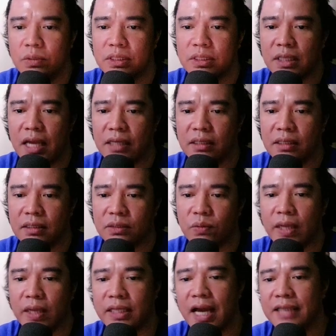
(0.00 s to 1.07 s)
select this
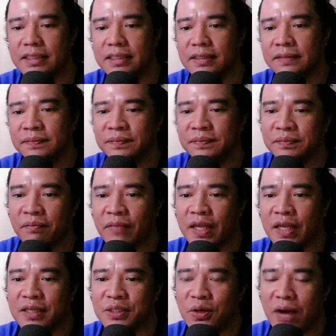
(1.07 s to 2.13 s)
one, guys.
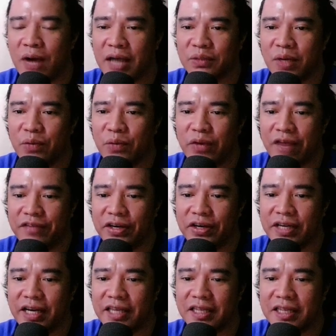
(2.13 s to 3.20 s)
So actually we have here
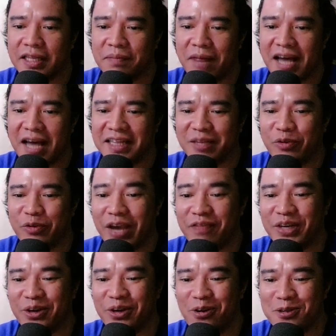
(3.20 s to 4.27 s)
crit, but we have
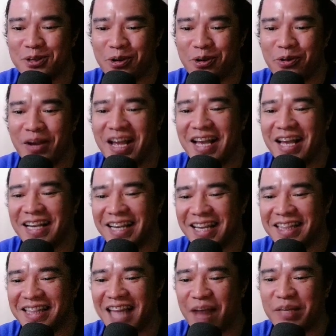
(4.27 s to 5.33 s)
here also
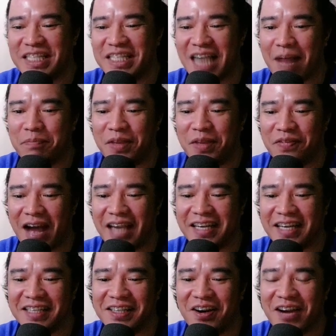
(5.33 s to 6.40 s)
crit damage
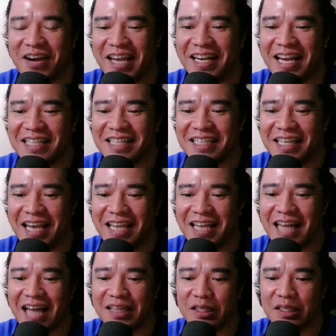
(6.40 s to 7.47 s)
amplifier. Okay, let's inlay
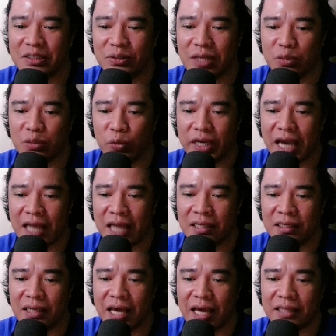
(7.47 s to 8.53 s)
that so that we
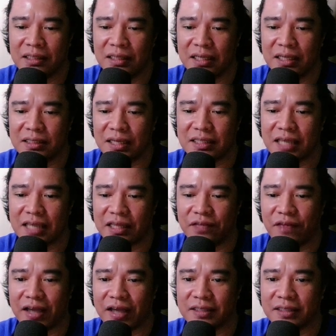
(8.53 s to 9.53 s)
can get this set effect.